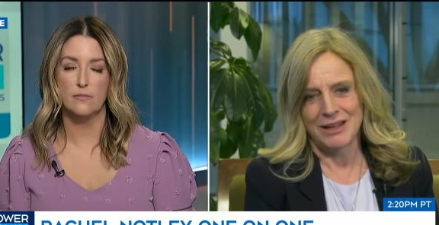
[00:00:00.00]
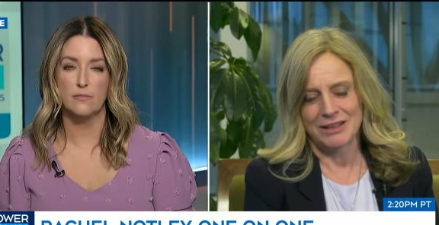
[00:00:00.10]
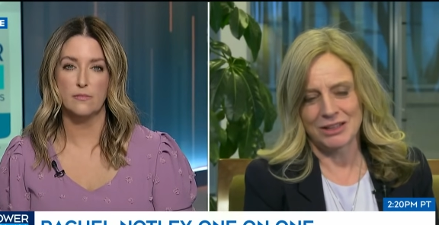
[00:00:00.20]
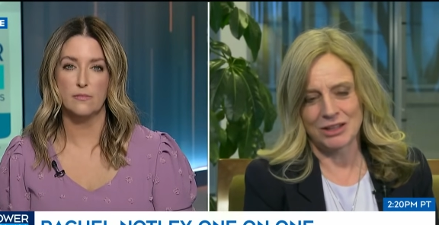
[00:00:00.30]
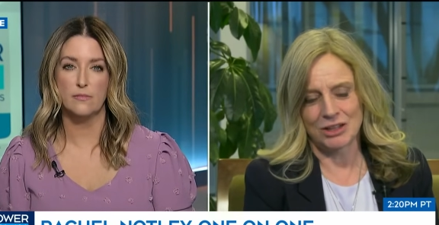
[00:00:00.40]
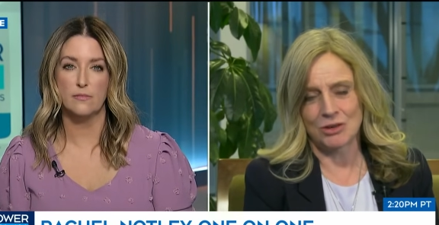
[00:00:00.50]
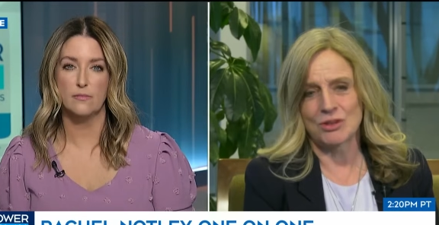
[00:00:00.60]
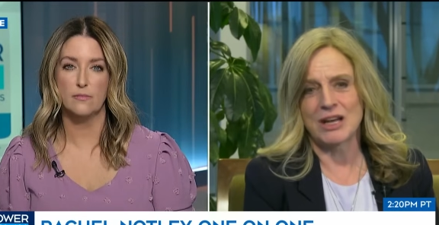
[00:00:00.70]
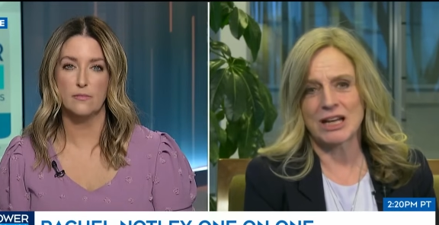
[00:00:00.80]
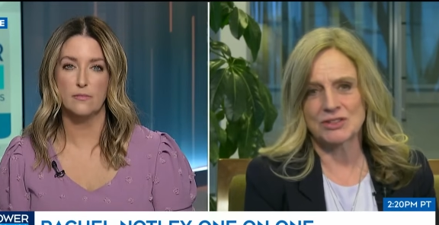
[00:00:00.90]
Speaker 1: you, know
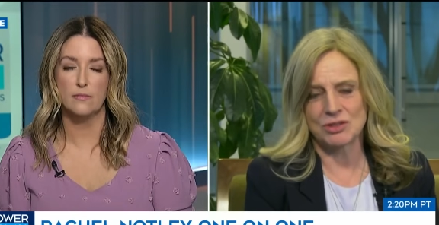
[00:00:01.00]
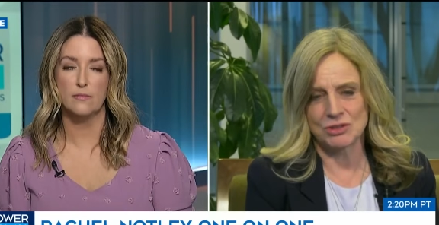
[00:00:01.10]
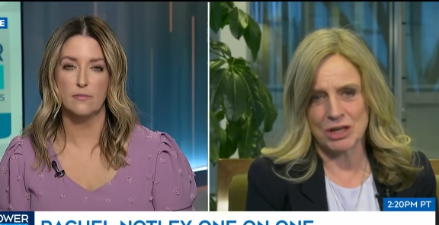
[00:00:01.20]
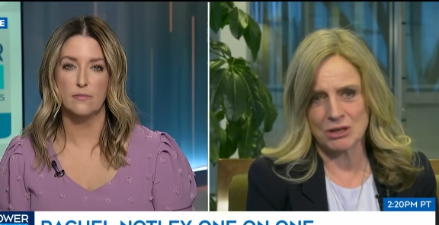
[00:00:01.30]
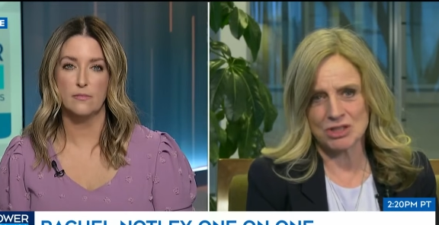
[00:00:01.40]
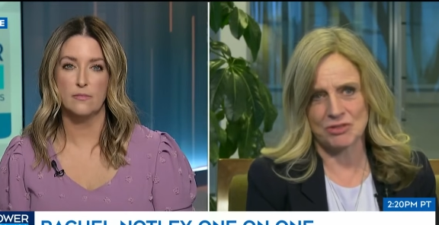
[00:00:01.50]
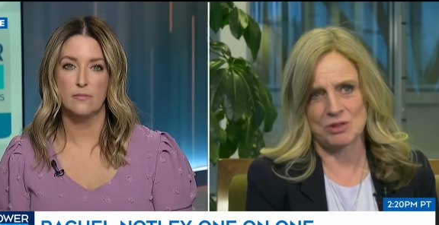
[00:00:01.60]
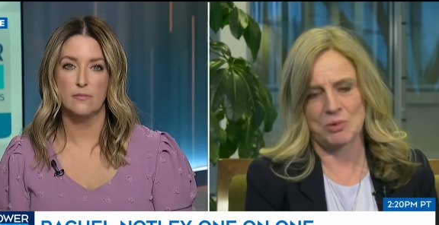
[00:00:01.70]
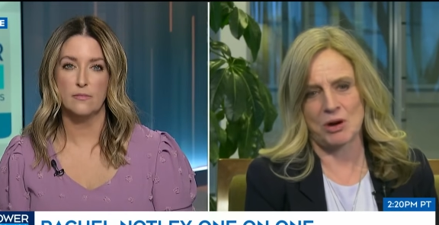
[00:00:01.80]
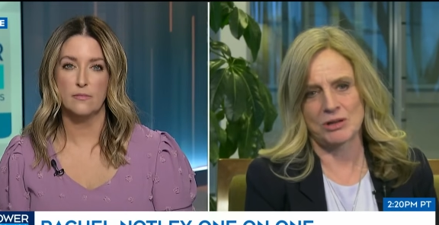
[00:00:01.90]
the next few years for
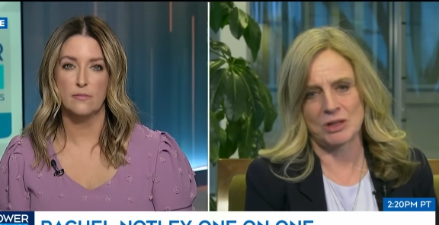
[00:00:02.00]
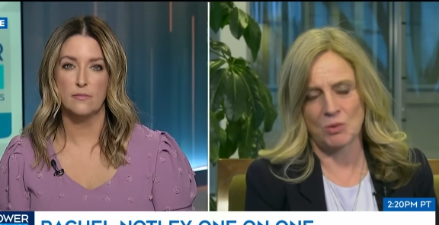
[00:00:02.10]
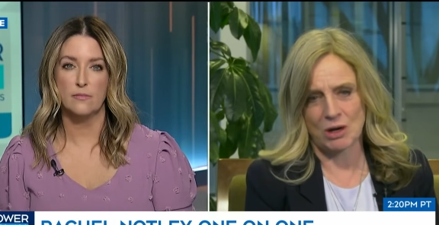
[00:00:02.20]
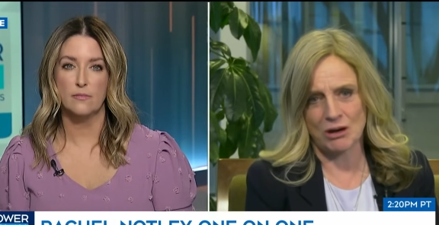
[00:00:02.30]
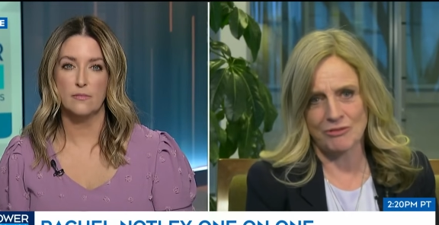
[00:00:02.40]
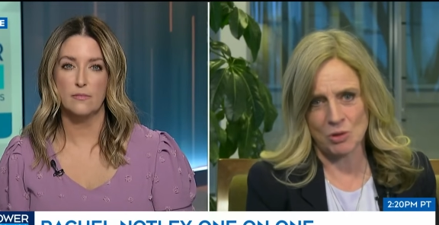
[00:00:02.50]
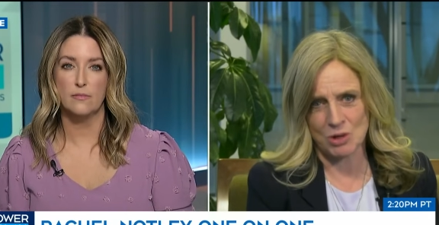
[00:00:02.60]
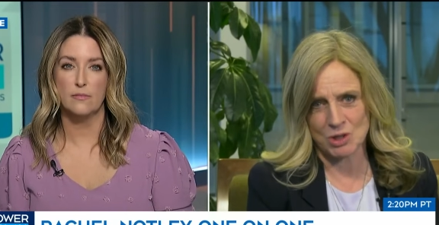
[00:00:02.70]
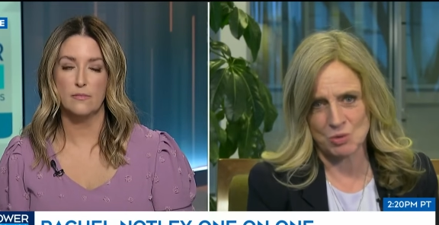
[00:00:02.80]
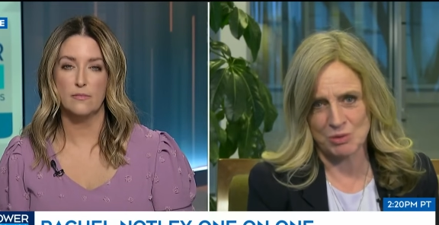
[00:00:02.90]
the party and what our
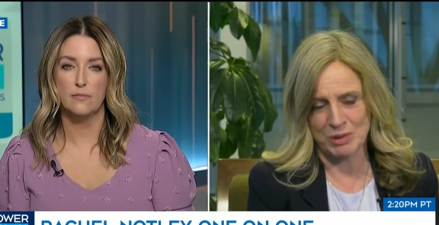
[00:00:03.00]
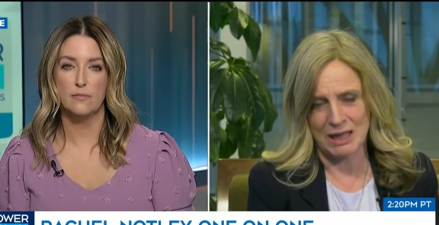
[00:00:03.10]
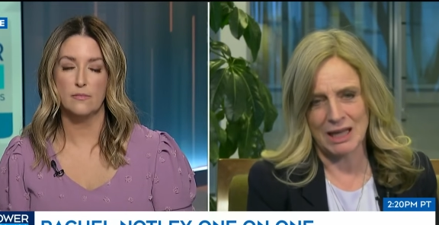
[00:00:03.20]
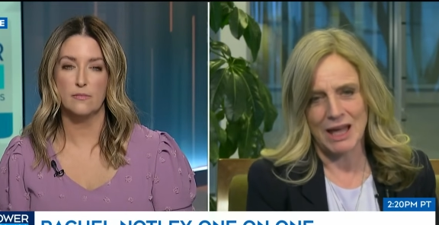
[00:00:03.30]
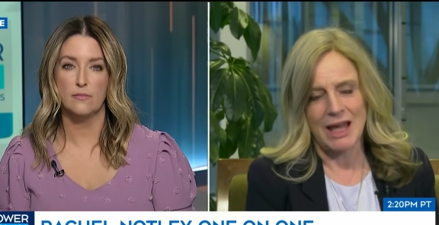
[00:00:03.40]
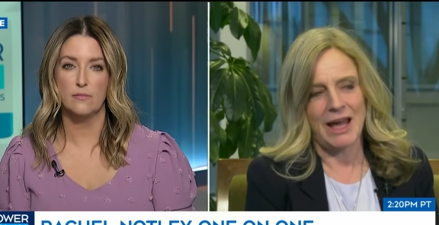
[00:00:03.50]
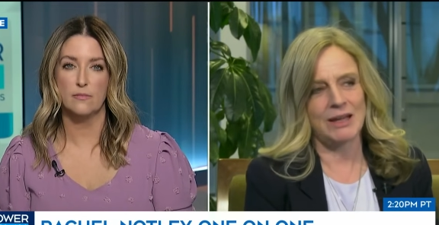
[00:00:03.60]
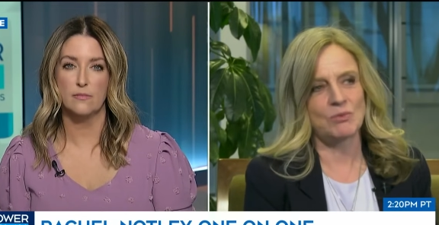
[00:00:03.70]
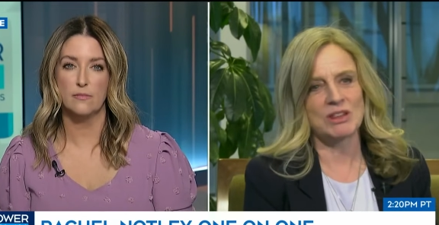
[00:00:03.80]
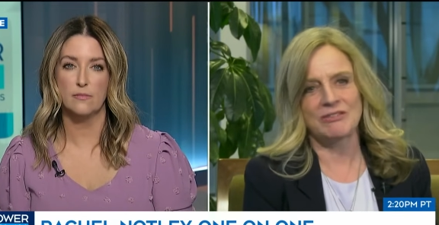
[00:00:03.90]
focus will be
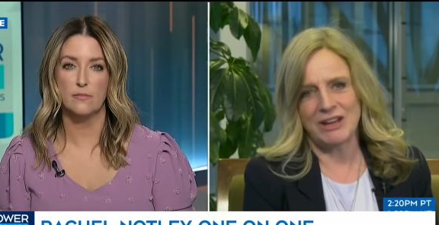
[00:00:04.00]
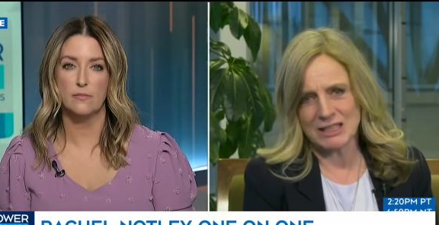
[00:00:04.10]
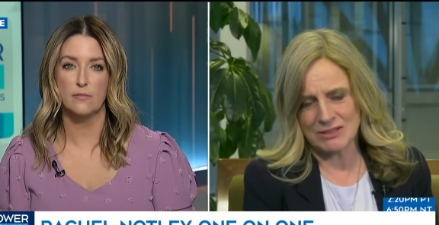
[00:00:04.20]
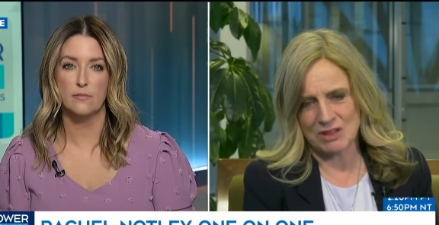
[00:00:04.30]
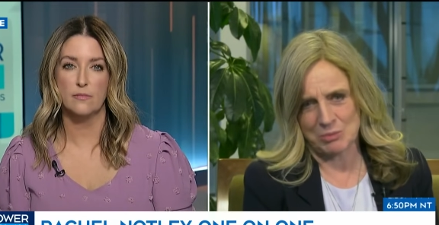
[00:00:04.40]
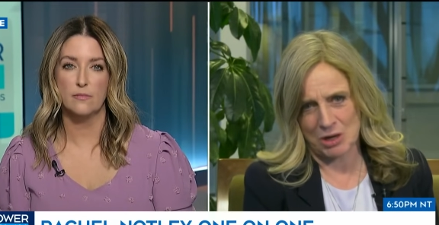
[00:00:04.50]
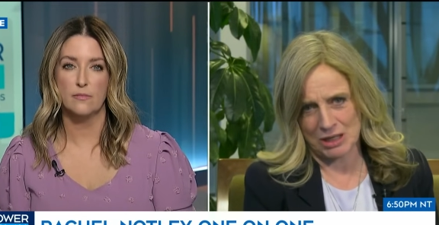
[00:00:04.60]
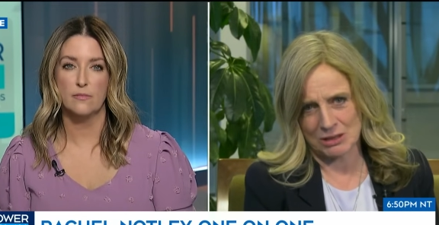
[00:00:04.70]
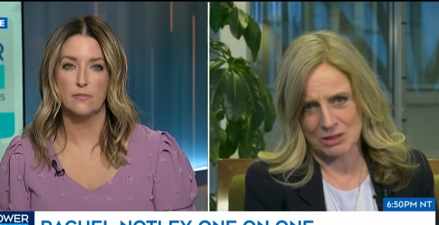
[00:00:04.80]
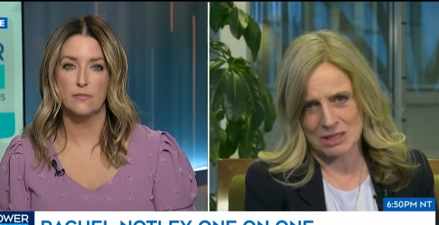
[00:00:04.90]
and what the face of the
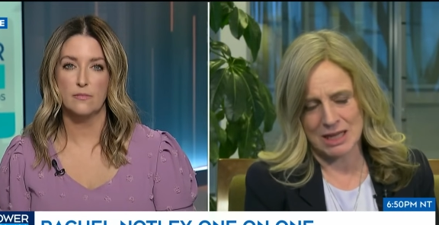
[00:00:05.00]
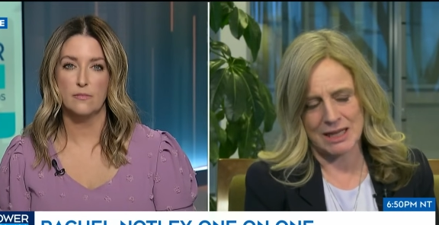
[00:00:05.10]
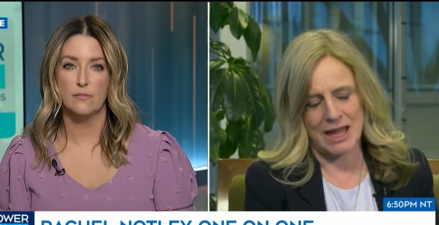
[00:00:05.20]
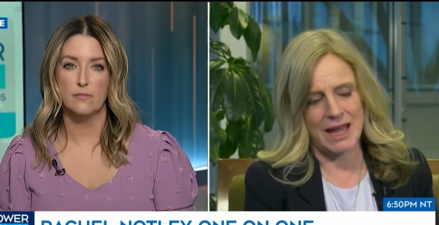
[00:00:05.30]
party looks like.